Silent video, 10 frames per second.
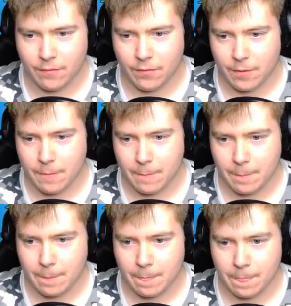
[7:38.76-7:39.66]

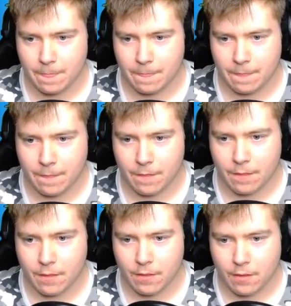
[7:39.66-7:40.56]

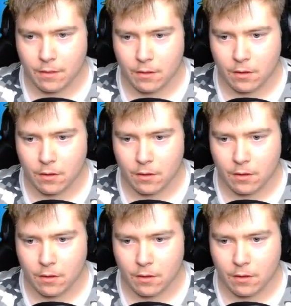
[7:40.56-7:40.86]
No one is speaking in this clip.